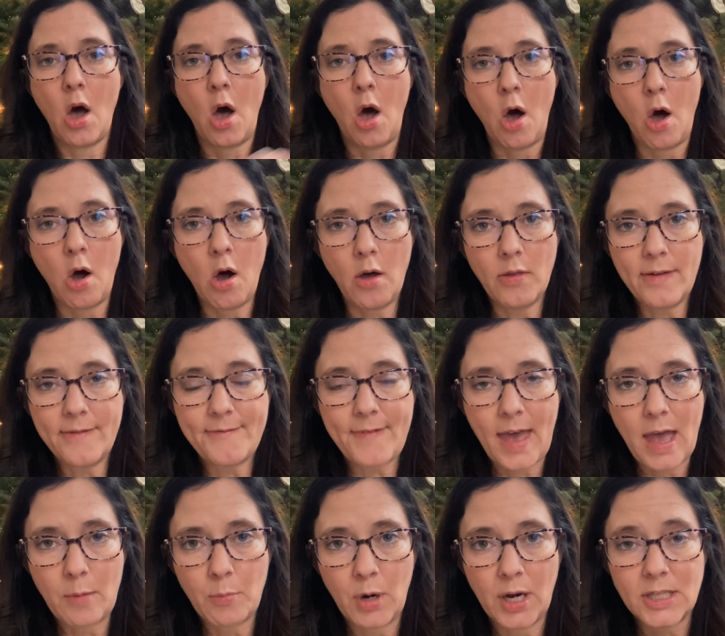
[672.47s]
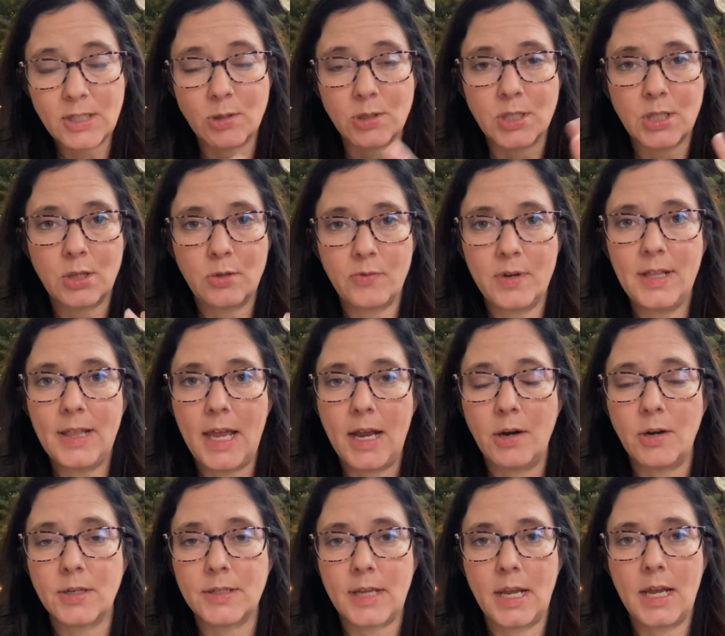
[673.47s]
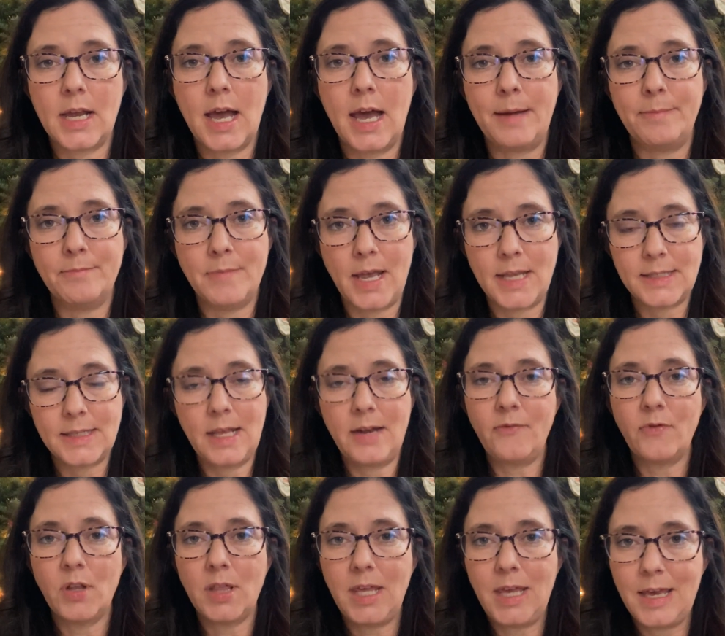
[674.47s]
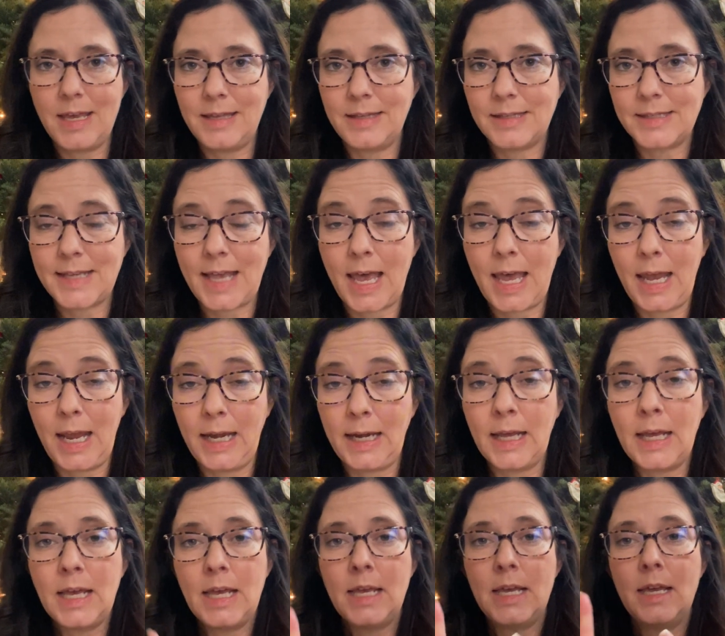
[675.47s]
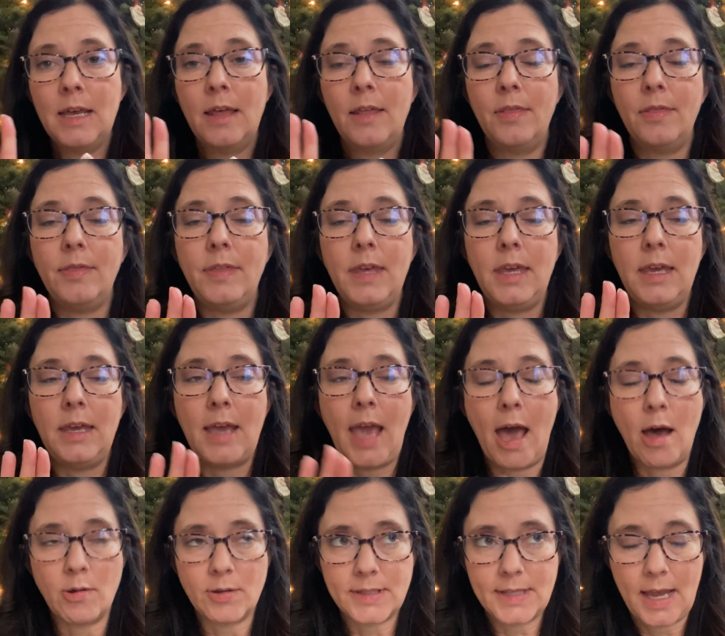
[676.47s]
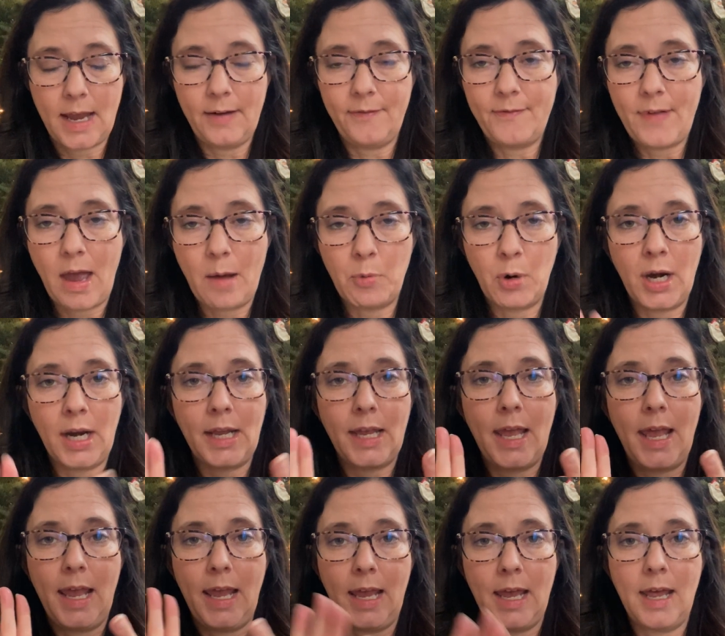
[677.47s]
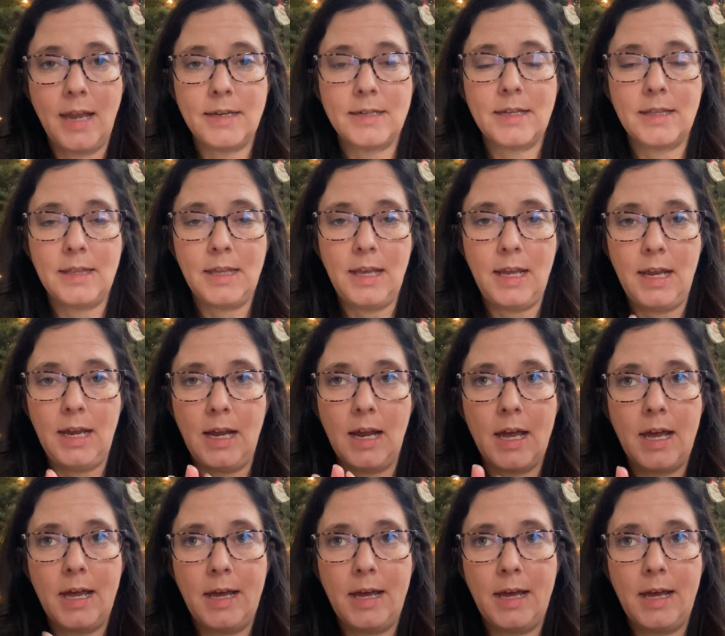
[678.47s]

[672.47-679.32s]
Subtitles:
all the fabrics. It's 3 layers. I cut muslin for the inside, the outside fabric, and the